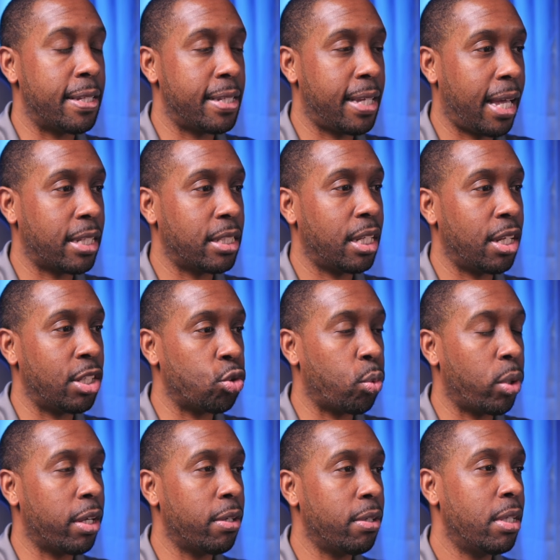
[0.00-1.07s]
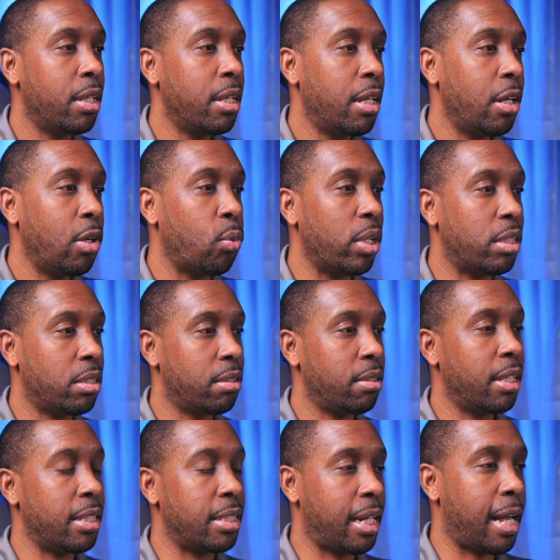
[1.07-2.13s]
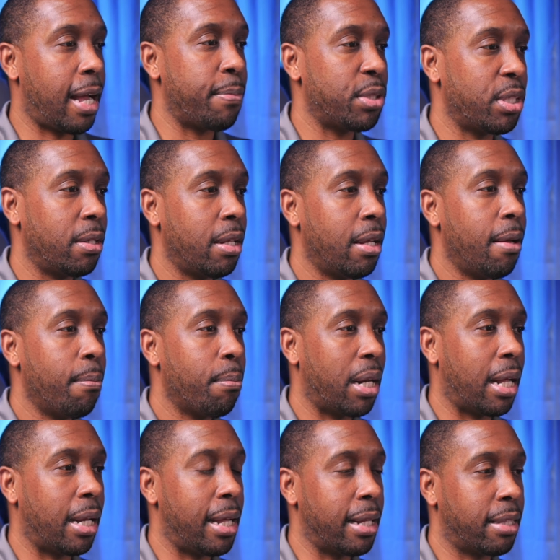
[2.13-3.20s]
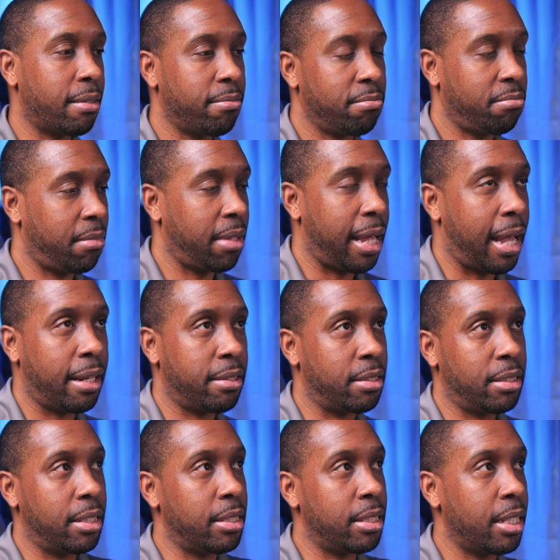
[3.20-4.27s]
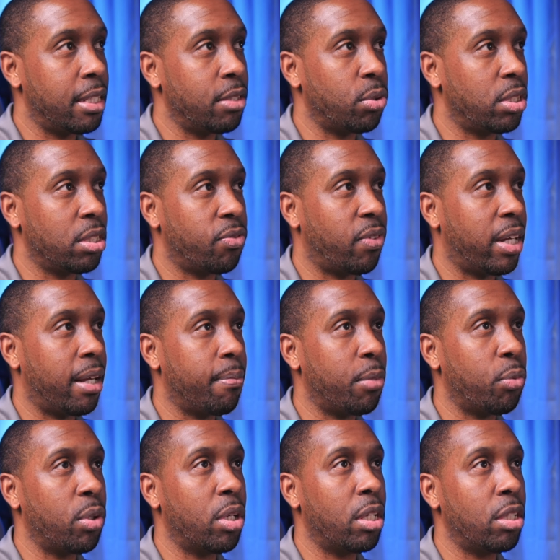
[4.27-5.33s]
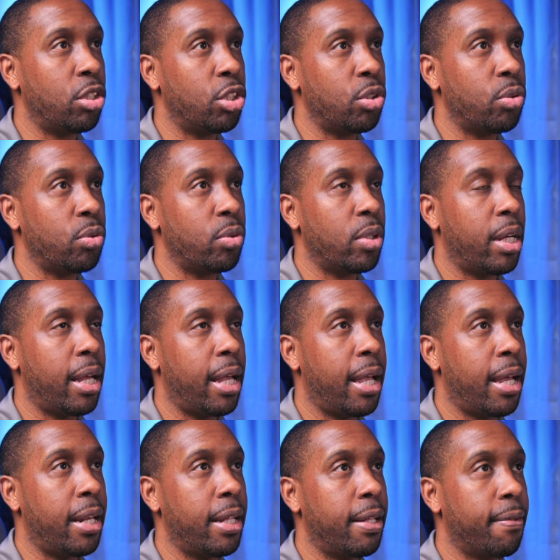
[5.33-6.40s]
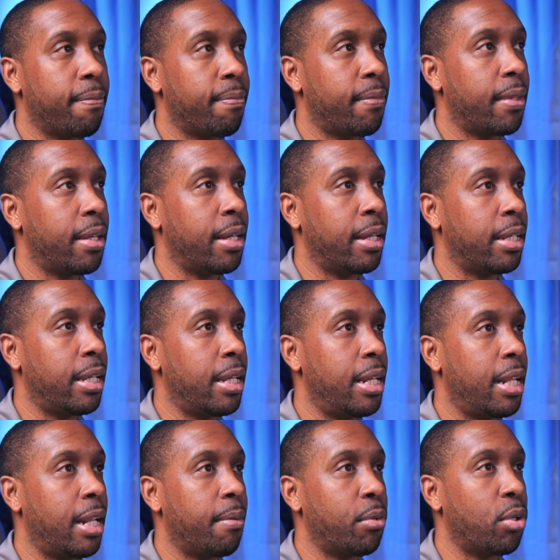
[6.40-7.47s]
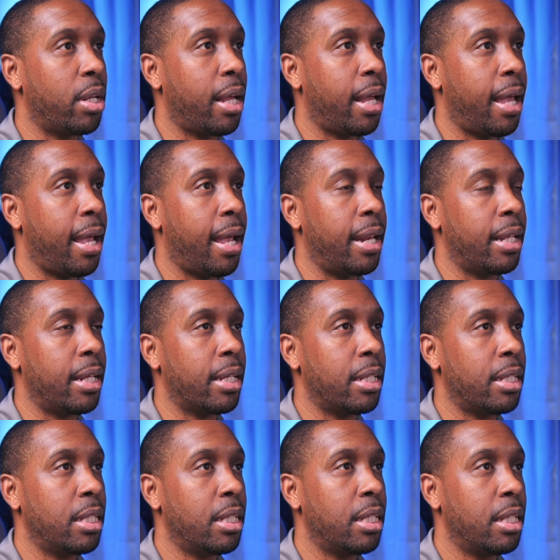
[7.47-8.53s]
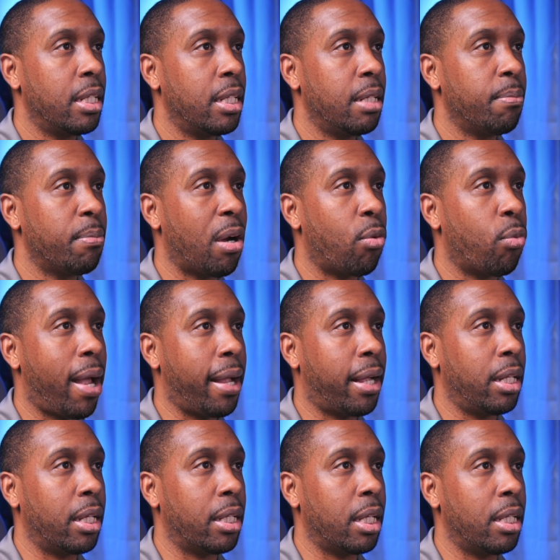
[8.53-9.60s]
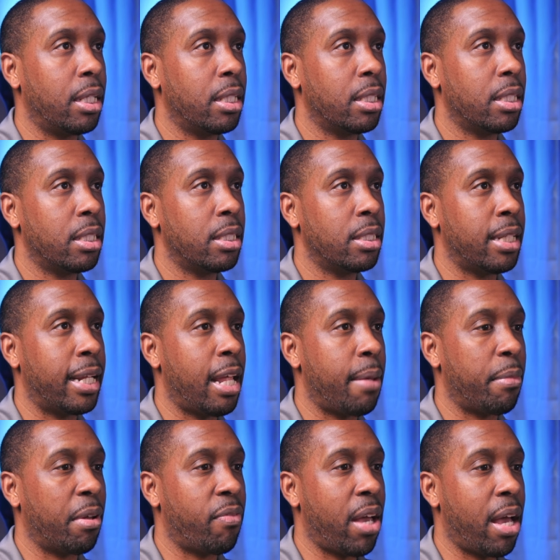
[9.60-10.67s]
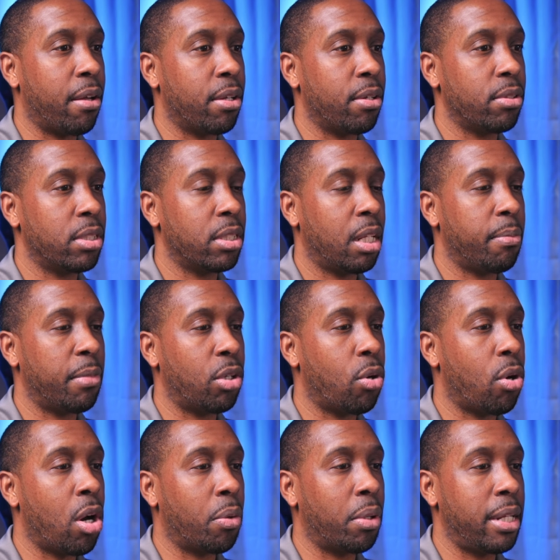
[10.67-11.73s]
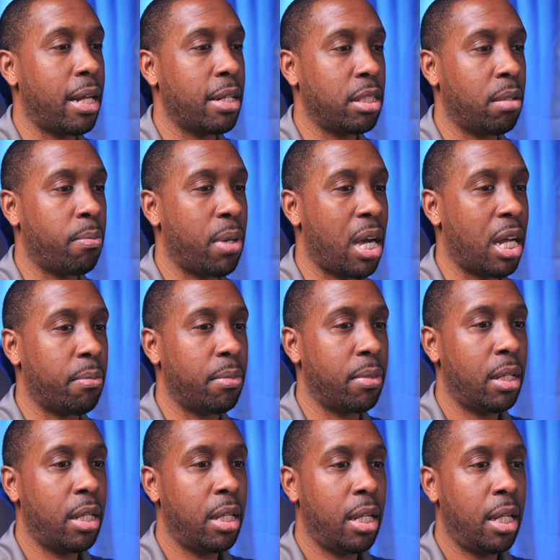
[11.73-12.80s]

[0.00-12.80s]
text as well, which is an option, but I like that just as it is, which is fine. But we're going to do edit again, and I'm going to add in by right-clicking dynamic values. And I'm gonna go all the way down to the bottom,